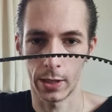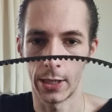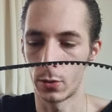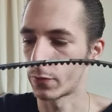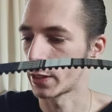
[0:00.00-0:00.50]

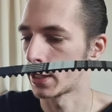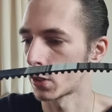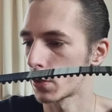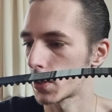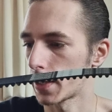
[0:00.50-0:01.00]
right over
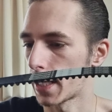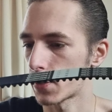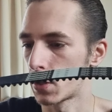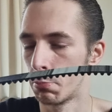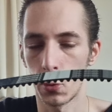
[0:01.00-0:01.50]
here, so
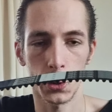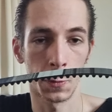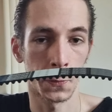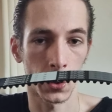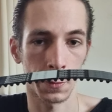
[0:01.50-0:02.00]
that's the most
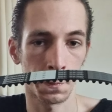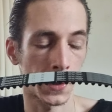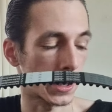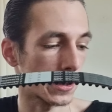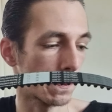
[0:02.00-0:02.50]
important
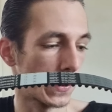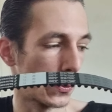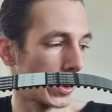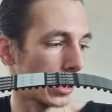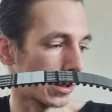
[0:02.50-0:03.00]
part
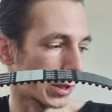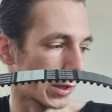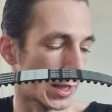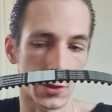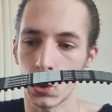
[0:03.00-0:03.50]
we are
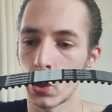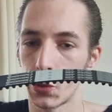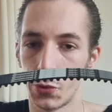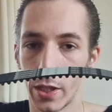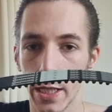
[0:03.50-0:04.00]
gonna
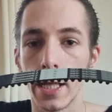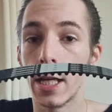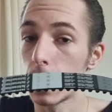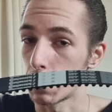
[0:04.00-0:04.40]
install today,